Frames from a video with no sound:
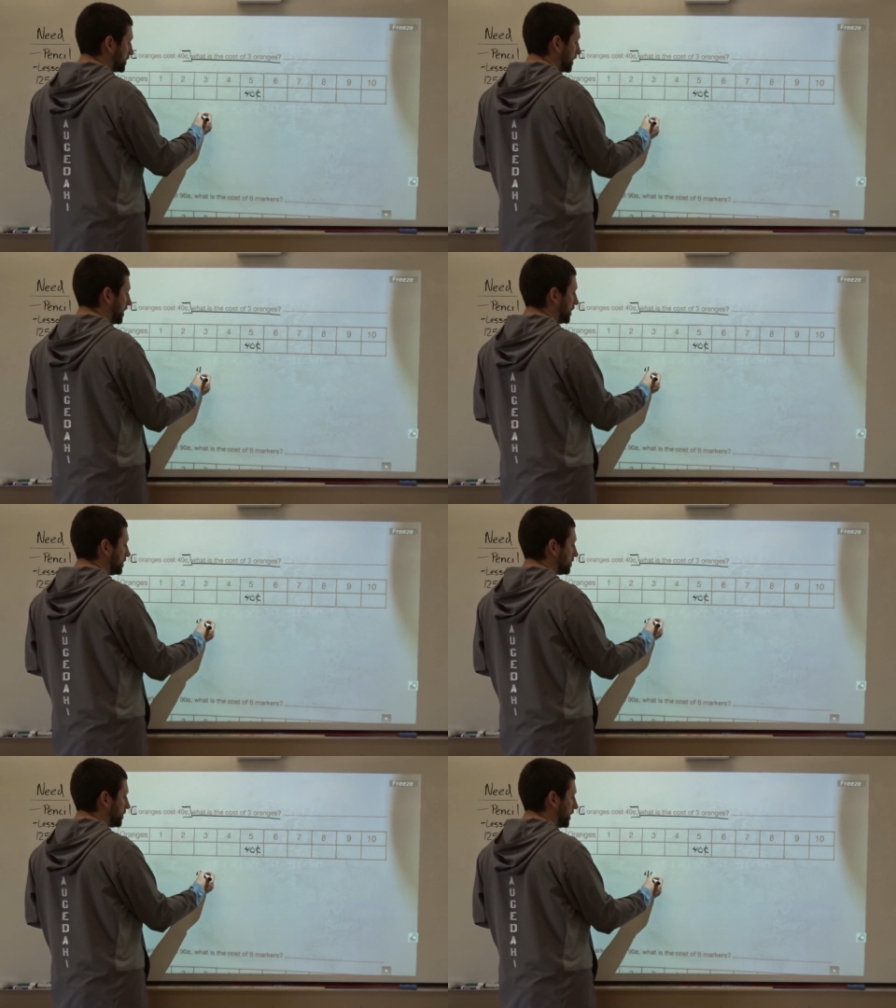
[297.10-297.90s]

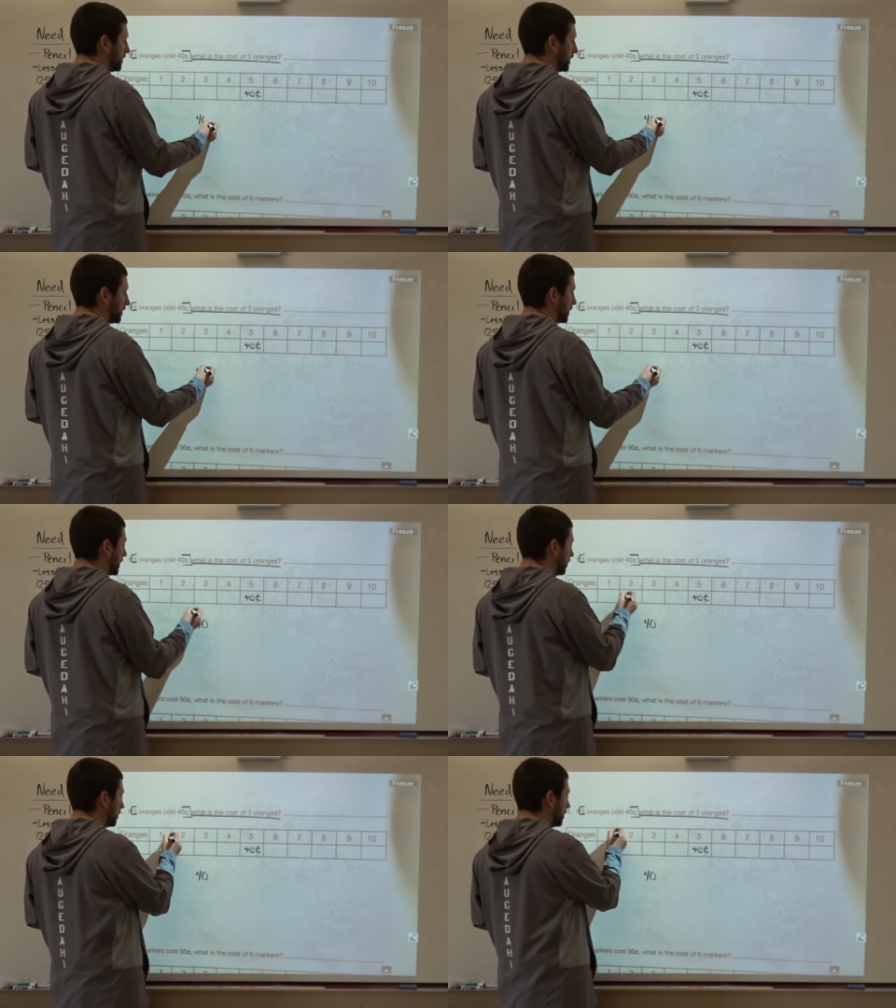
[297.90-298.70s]
start by
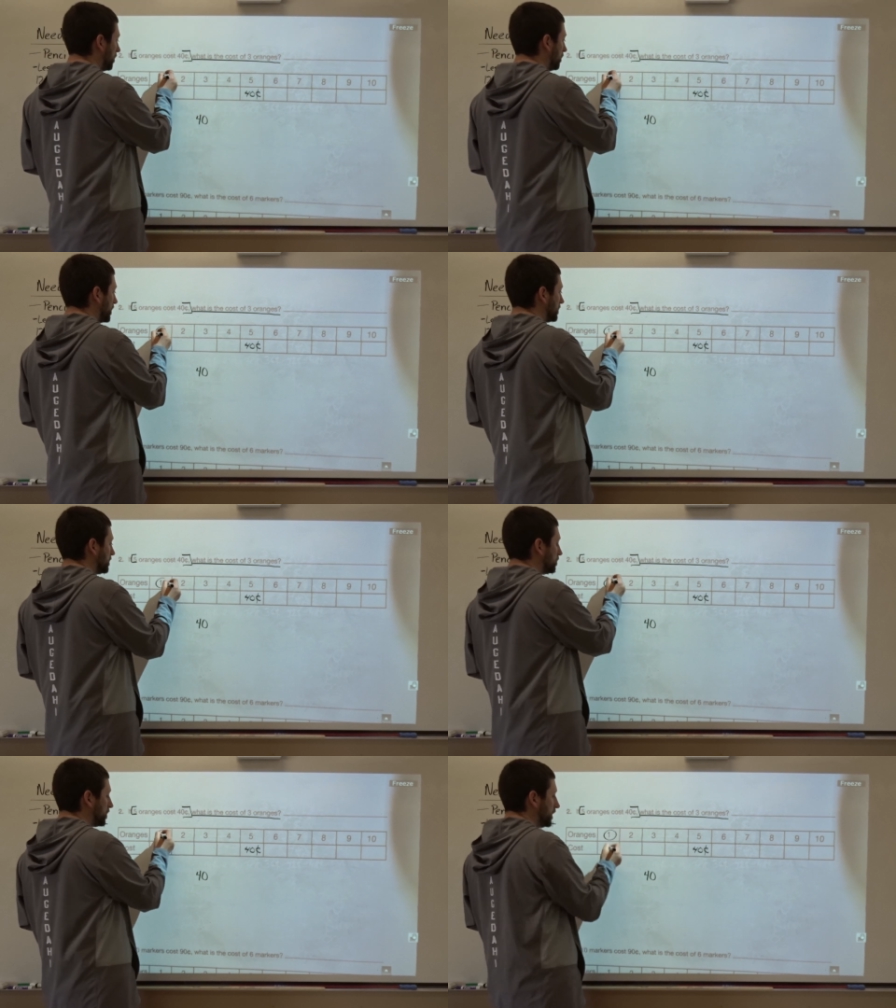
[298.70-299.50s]
figuring out what
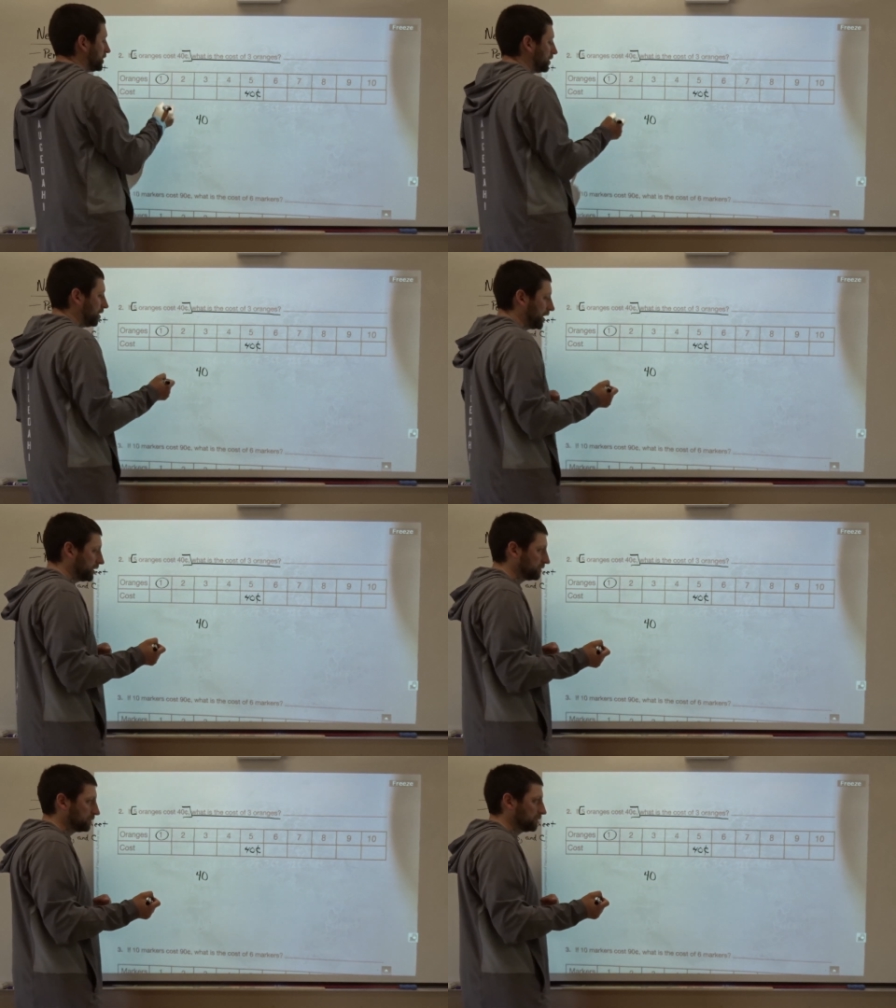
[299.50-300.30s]
does one
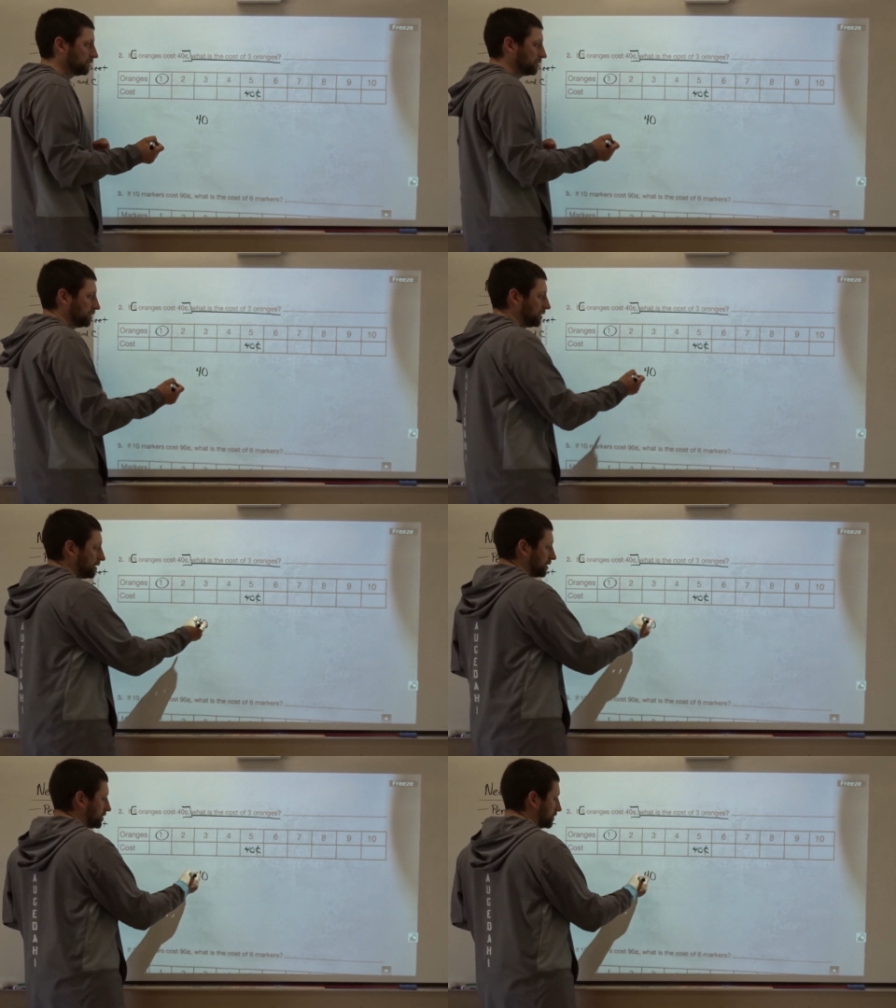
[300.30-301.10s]
cost.
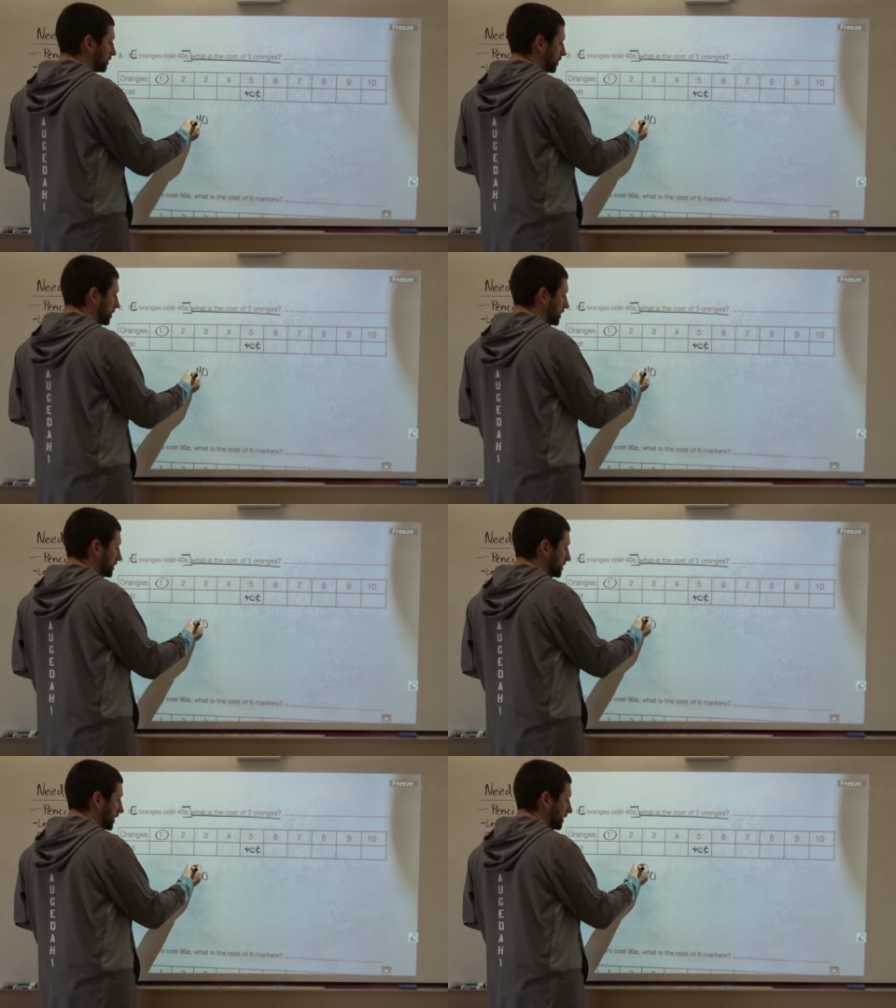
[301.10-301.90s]
So 40
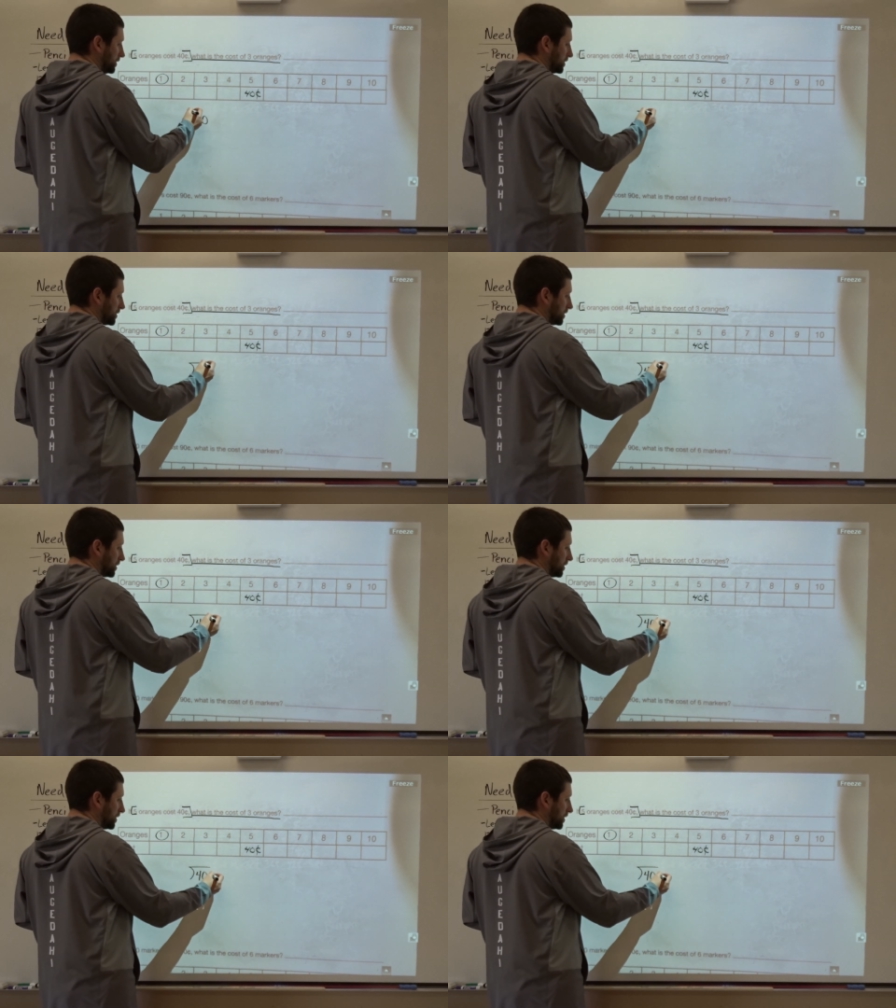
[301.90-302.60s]
cents